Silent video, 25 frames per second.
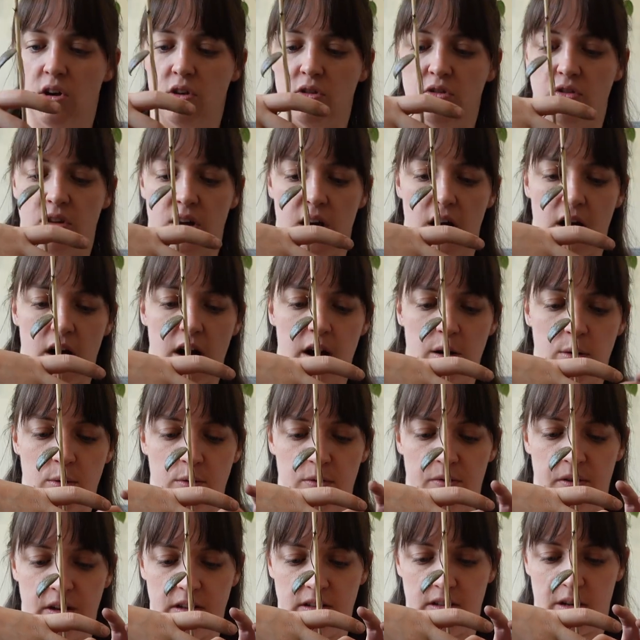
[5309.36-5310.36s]
So yeah, I will
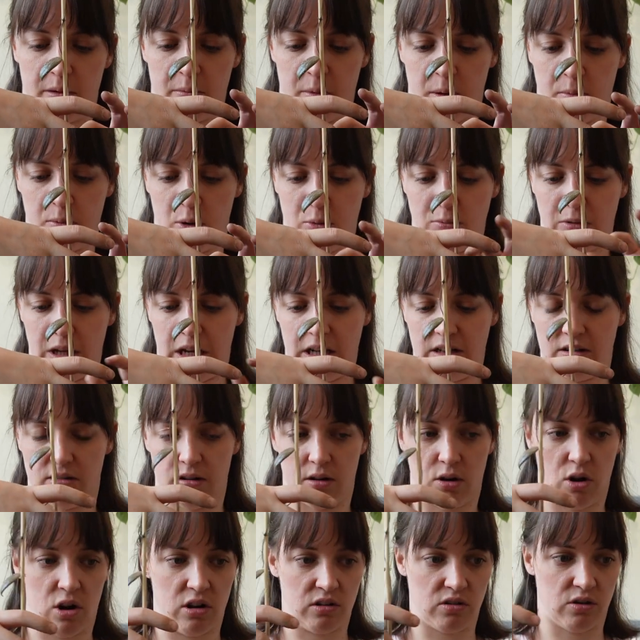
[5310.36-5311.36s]
FaceTime my mom later
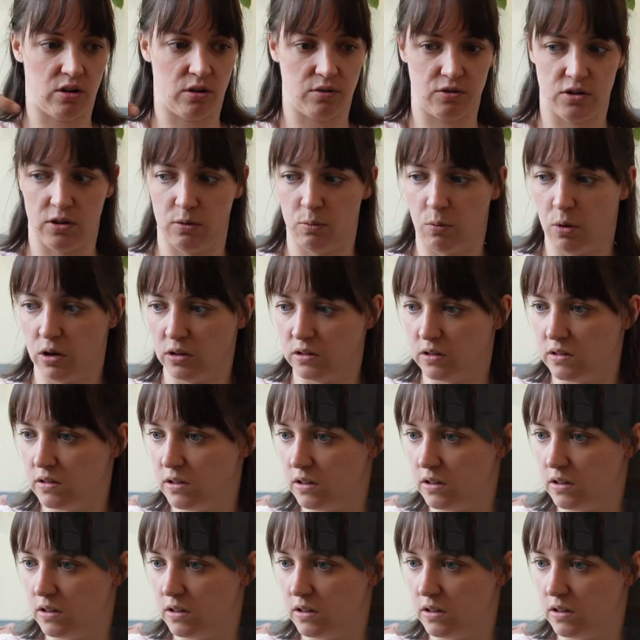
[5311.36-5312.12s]
and ask if she wants